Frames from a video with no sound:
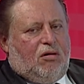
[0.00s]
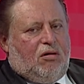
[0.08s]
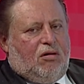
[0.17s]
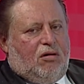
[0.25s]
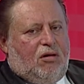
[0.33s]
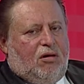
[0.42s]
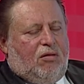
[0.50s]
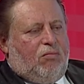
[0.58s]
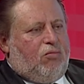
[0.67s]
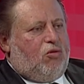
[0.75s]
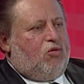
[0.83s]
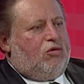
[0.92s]
uh,
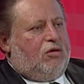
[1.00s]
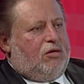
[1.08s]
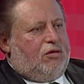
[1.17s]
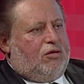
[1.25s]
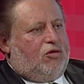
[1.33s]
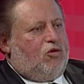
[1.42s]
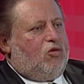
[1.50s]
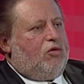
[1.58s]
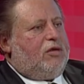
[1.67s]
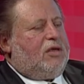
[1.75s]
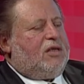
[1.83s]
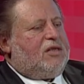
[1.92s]
prudent to
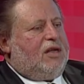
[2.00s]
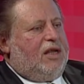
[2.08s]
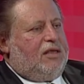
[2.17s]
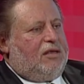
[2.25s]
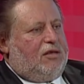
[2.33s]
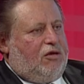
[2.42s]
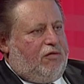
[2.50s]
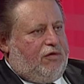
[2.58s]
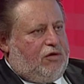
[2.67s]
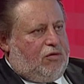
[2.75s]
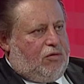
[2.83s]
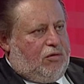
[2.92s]
do it as an entity
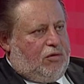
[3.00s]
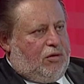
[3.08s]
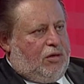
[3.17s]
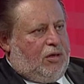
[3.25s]
of its own.